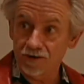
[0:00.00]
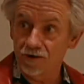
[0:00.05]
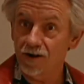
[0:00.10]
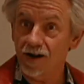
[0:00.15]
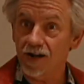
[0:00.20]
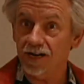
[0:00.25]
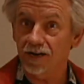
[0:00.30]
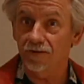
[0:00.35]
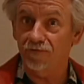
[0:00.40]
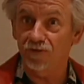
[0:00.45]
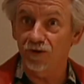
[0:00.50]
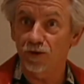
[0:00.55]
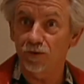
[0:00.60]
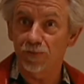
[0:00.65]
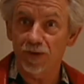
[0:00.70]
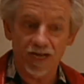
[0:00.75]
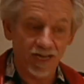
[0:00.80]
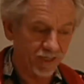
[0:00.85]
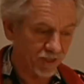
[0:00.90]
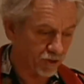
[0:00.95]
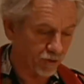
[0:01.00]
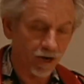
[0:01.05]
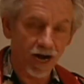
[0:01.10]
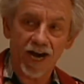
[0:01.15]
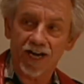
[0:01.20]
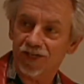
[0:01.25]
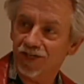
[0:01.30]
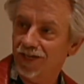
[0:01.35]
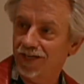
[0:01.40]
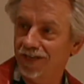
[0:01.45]
you're not going to feel bad
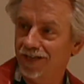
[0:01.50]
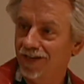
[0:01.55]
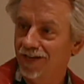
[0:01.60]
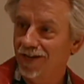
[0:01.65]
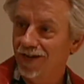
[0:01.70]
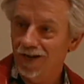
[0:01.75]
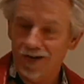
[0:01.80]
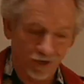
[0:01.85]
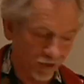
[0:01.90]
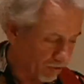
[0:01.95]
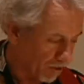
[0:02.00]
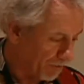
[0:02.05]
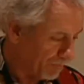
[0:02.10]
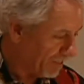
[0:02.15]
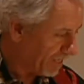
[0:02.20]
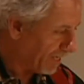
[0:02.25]
trashing a crummy